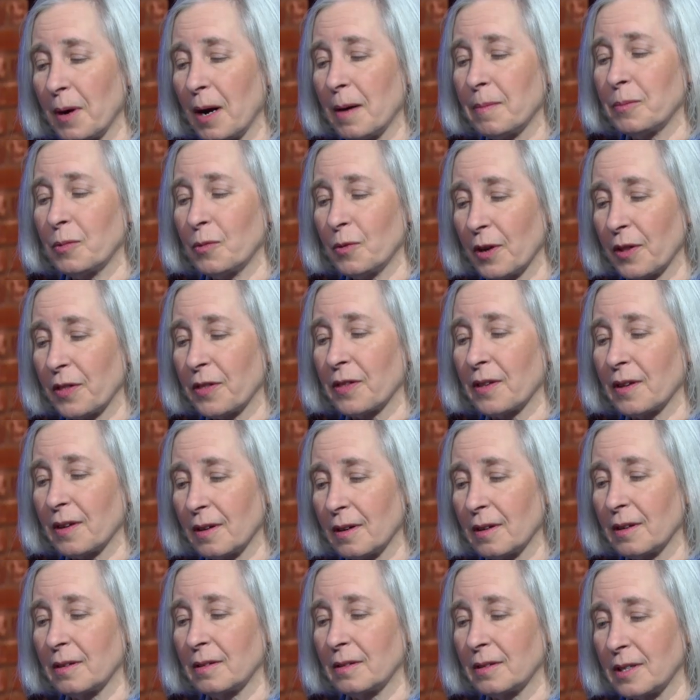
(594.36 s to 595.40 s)
up with
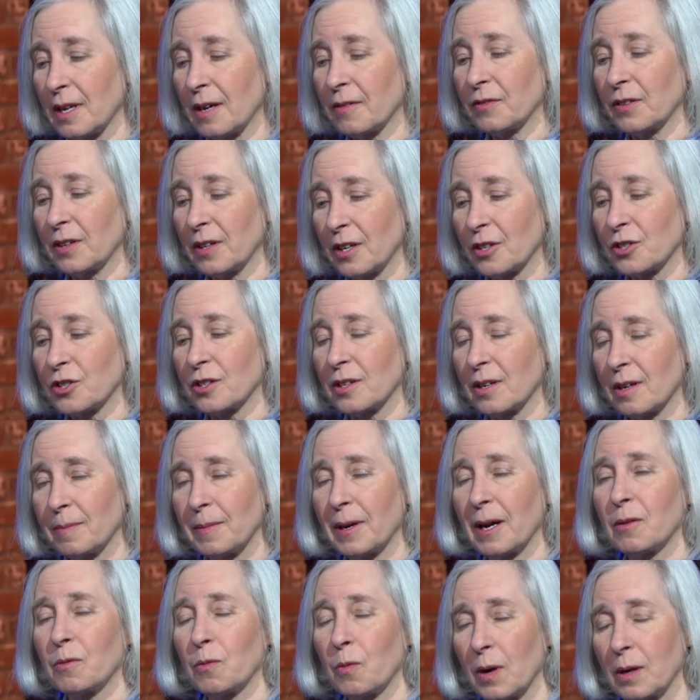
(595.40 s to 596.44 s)
a definition
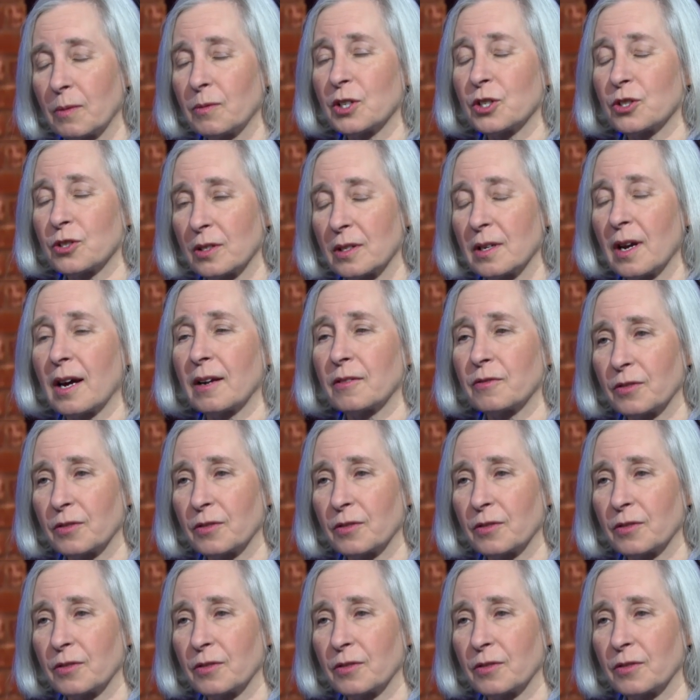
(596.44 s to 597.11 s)
about when we should not